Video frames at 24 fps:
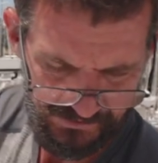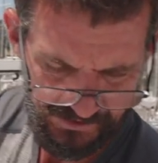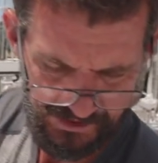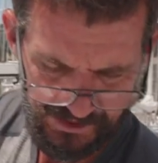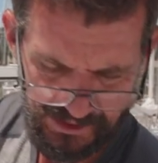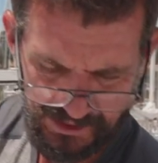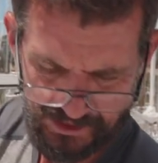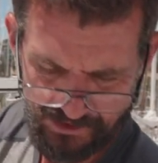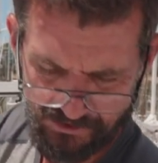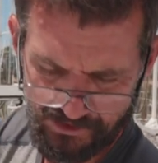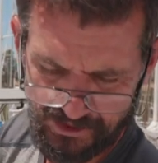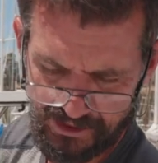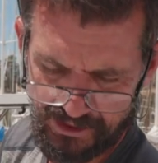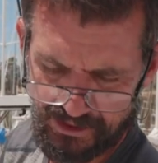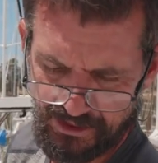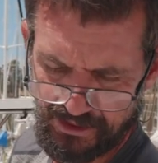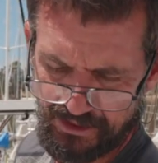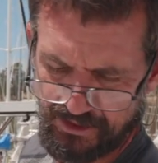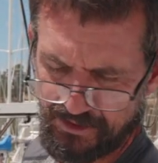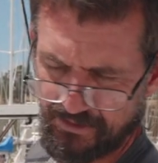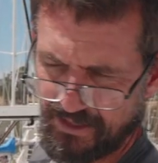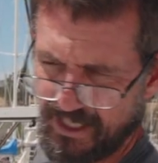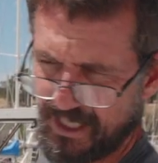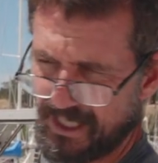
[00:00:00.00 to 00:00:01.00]
get like
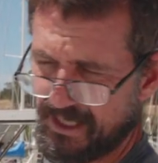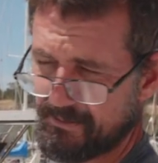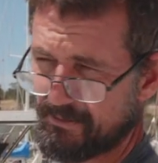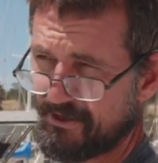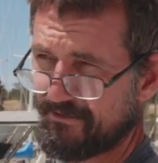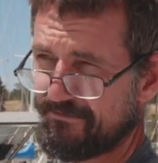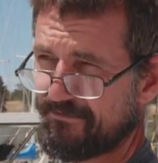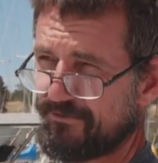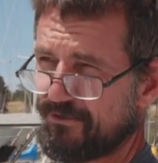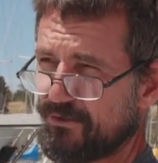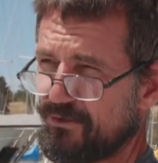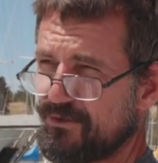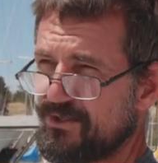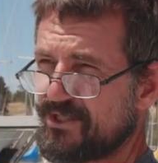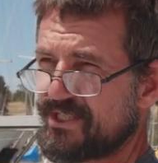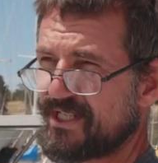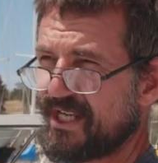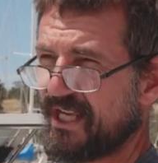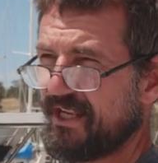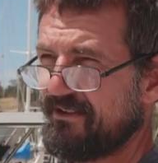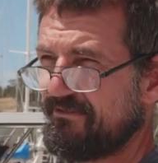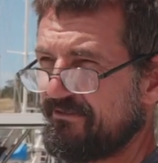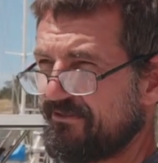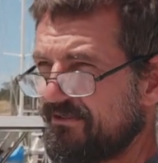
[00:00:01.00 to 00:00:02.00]
a food
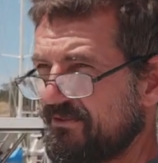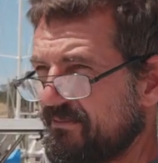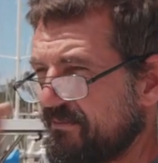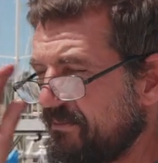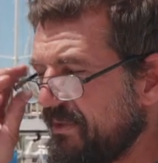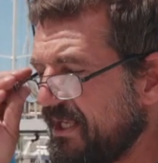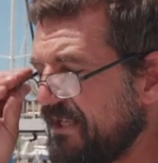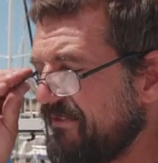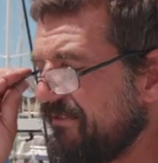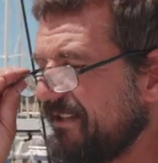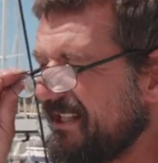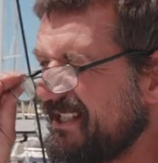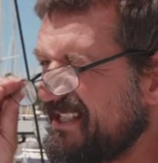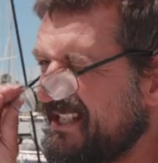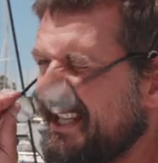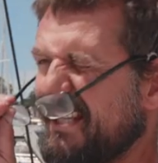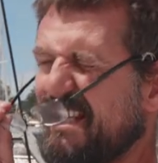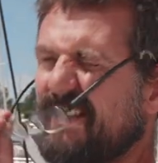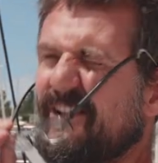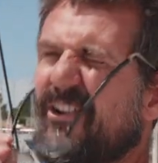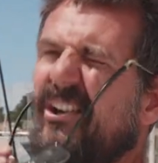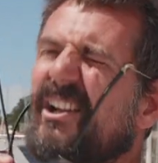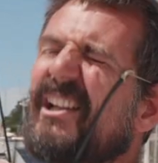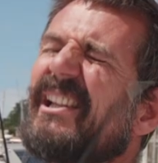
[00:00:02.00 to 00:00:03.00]
safe
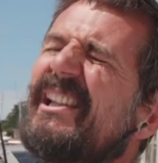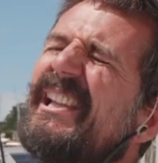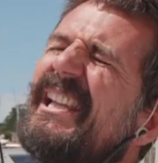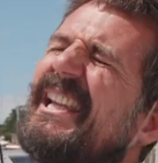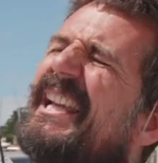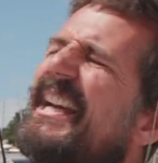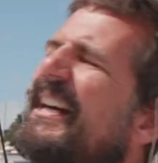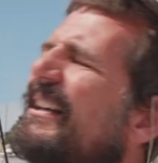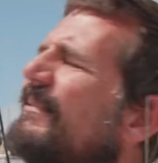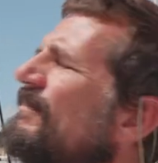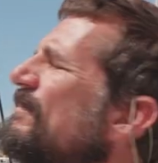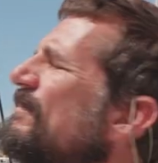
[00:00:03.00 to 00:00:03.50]
PVC, like clear,